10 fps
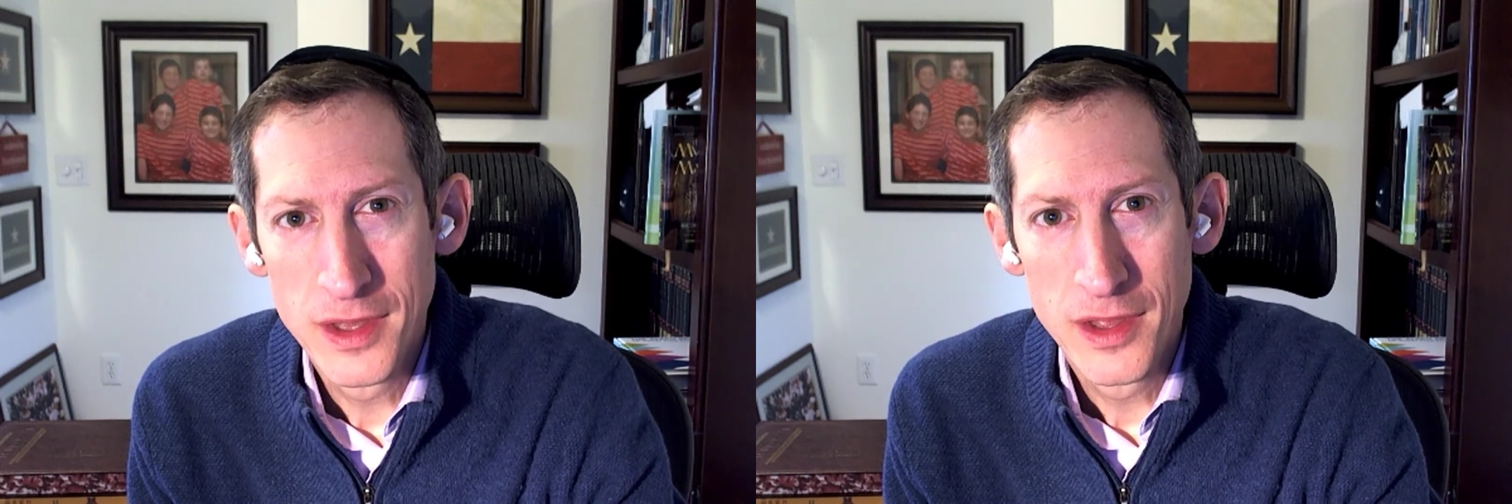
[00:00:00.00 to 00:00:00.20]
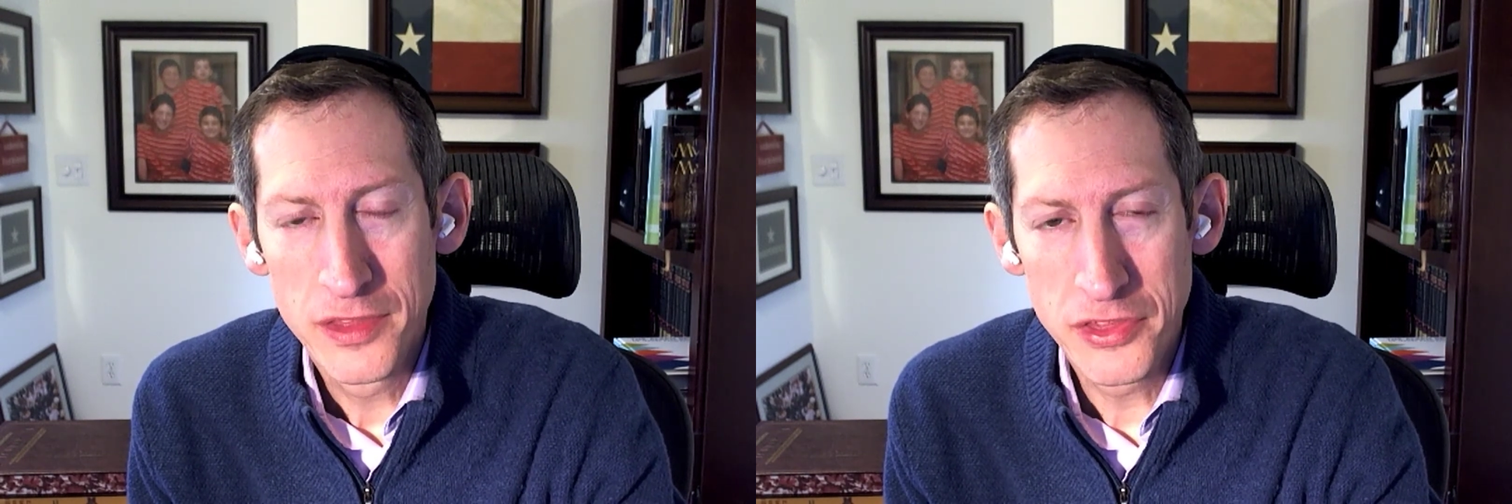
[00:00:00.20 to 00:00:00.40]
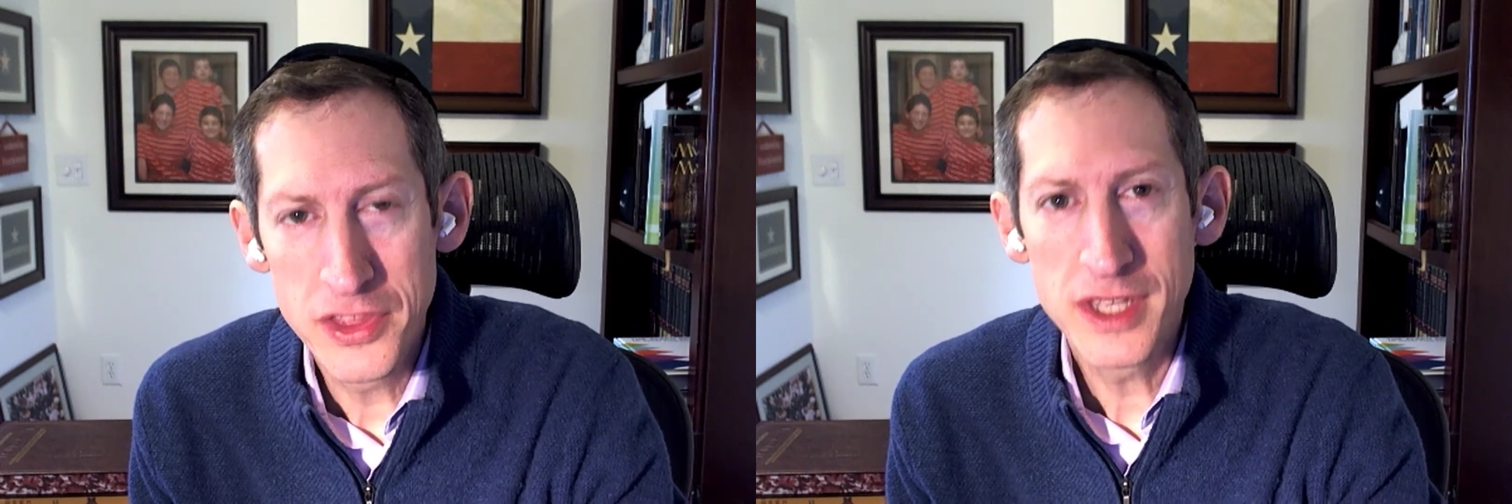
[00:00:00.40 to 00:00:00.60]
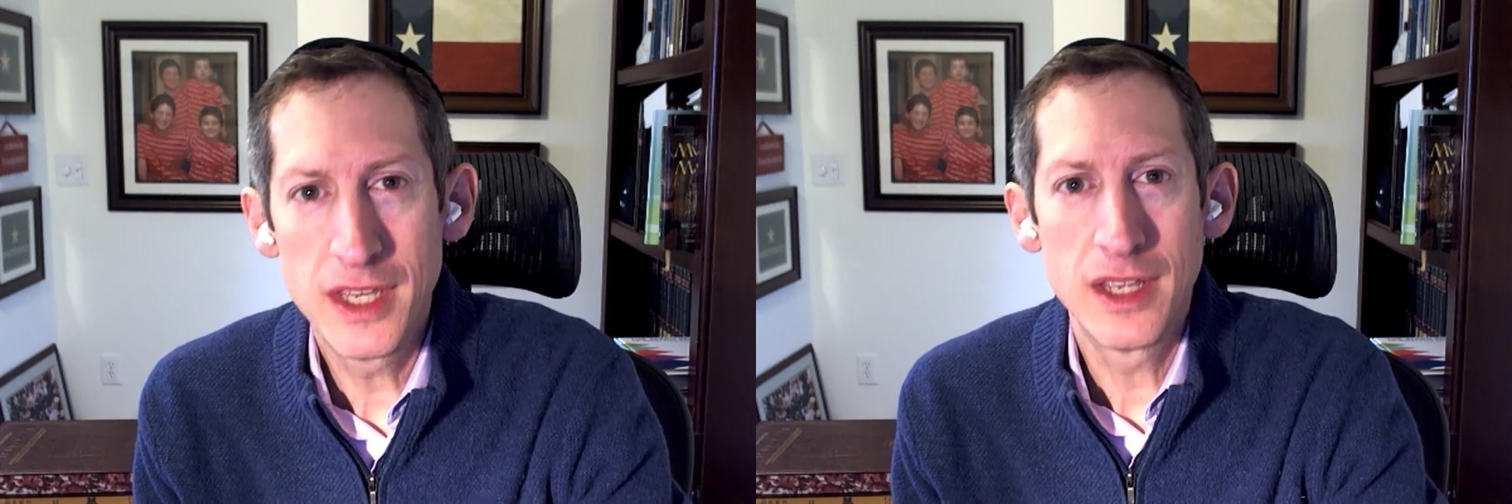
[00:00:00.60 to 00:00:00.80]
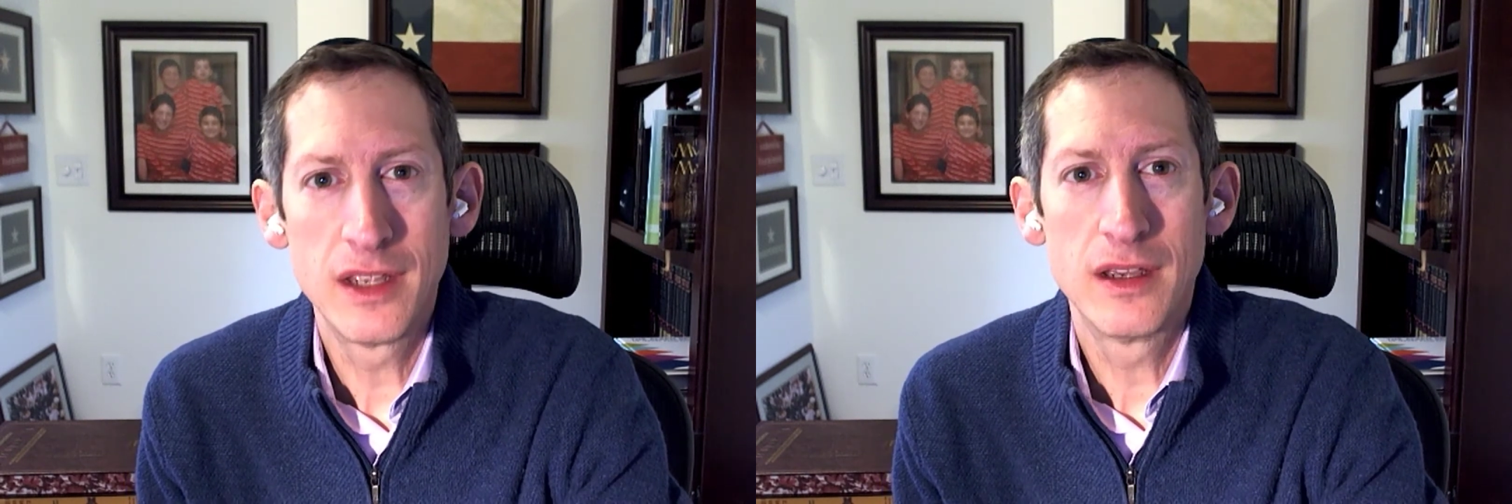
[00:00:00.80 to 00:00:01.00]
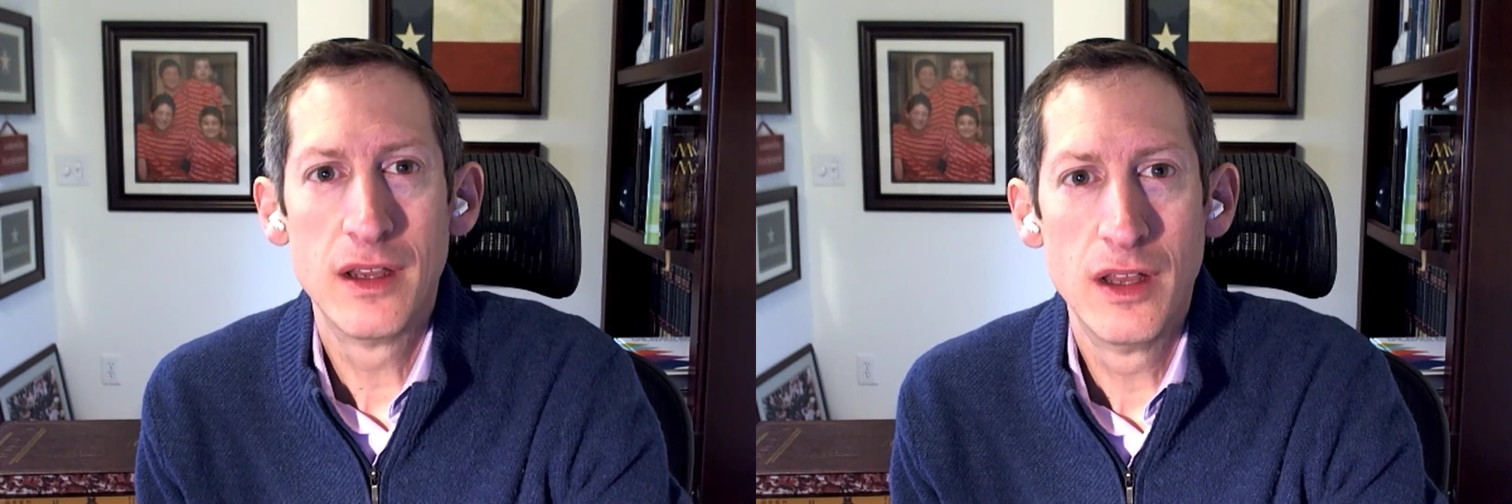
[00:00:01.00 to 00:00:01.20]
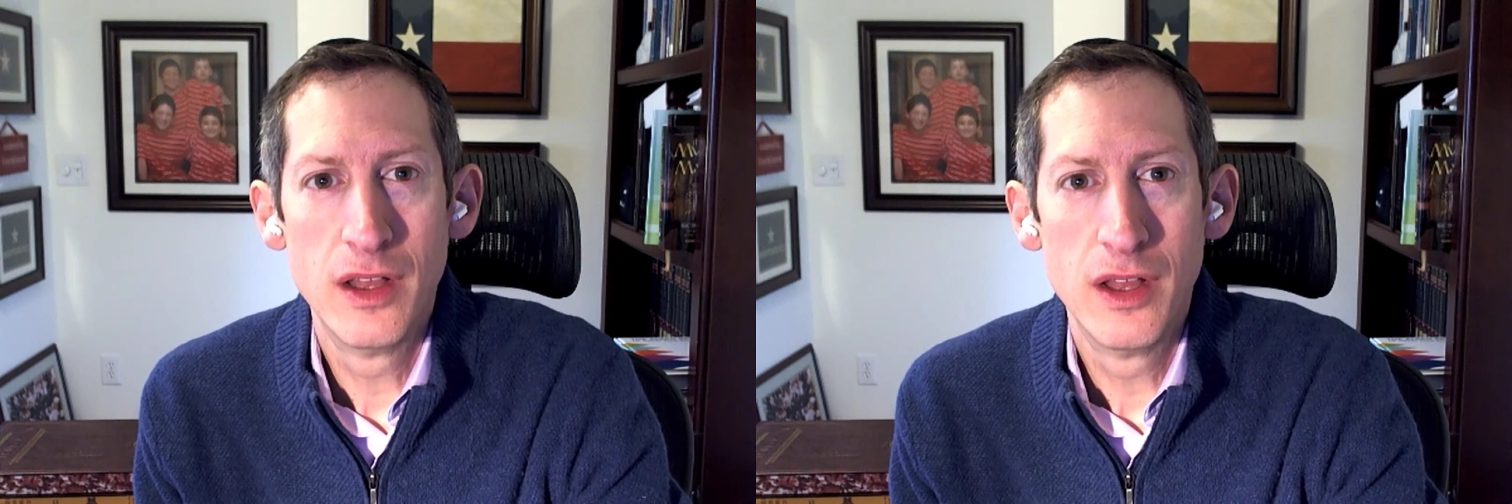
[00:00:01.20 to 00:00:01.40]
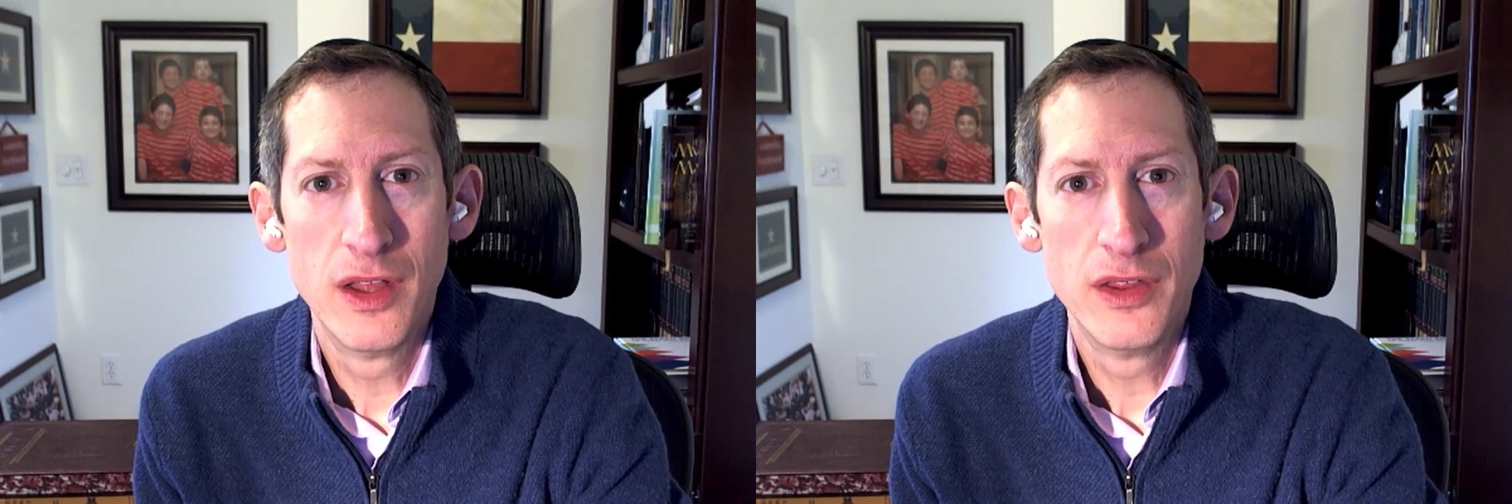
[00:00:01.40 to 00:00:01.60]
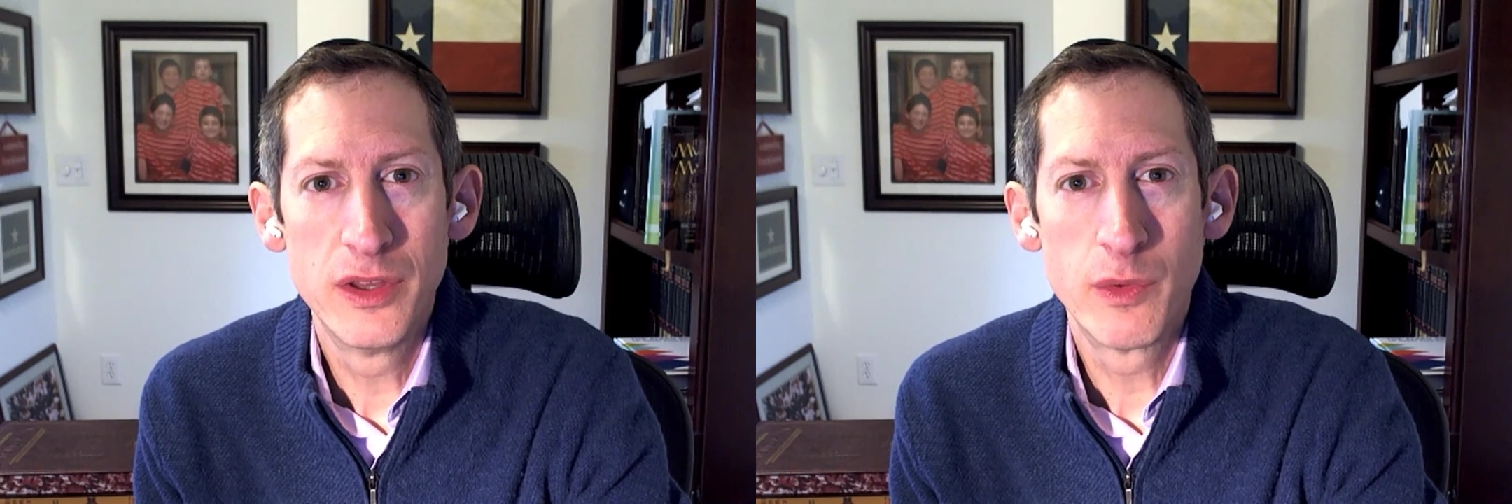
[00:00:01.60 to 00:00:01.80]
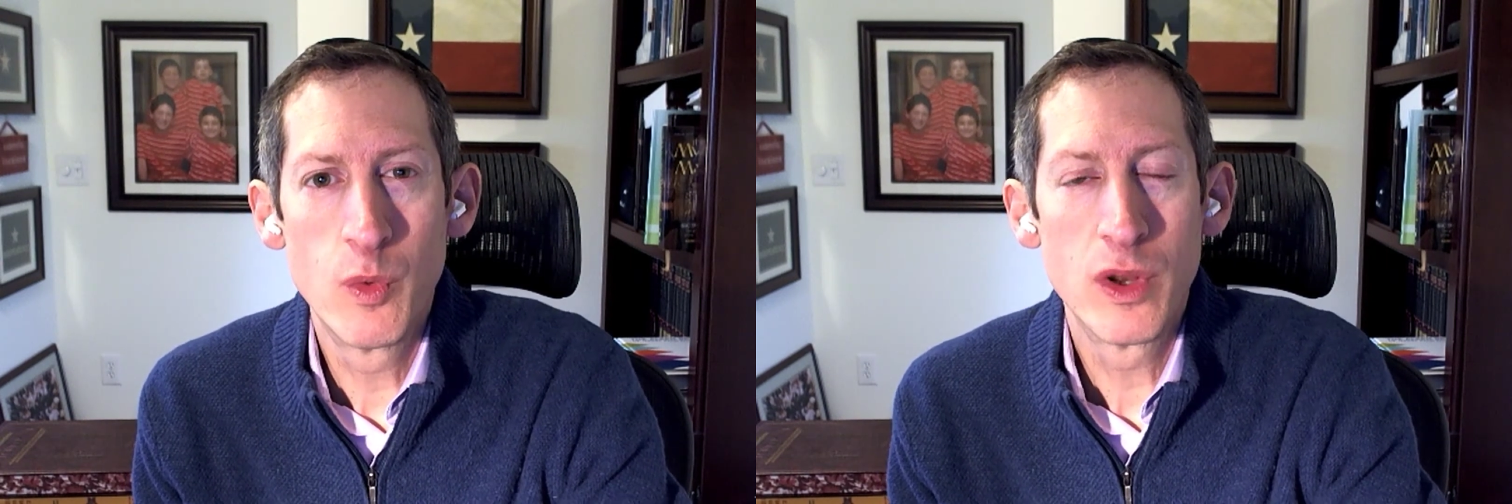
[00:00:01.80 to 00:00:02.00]
thinking that
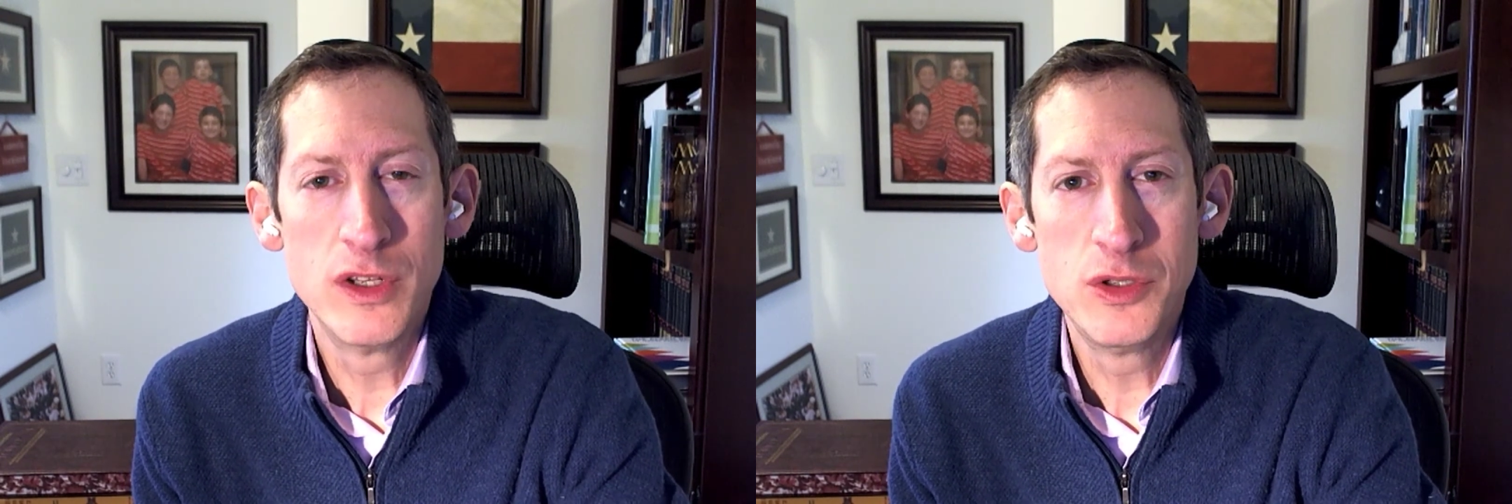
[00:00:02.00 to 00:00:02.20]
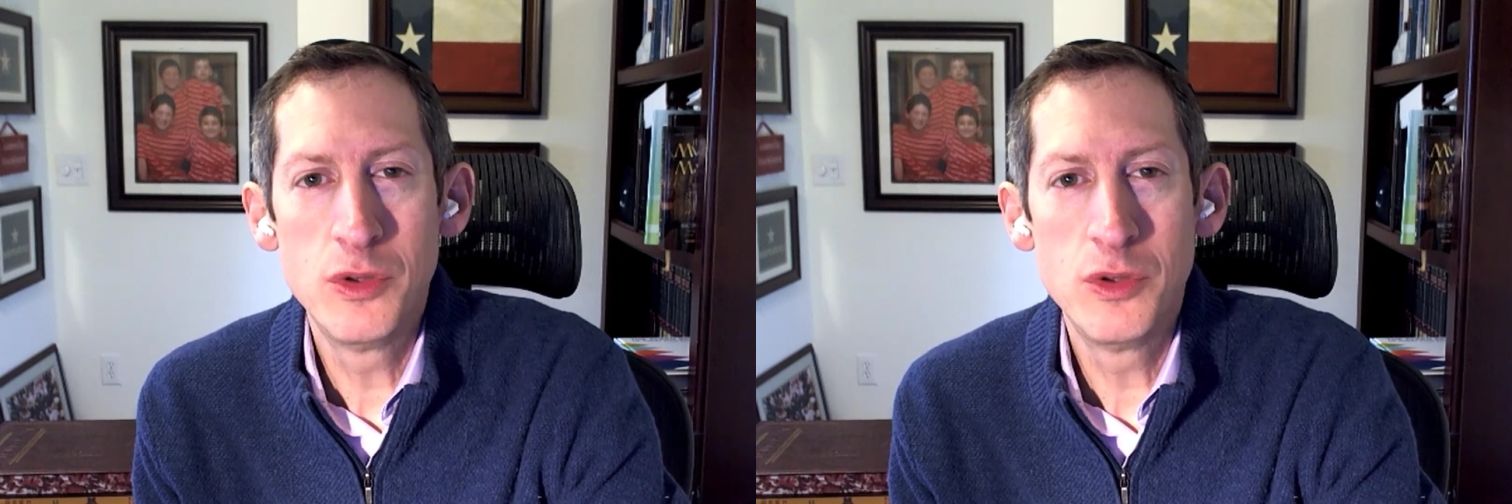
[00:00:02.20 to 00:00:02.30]
we want to do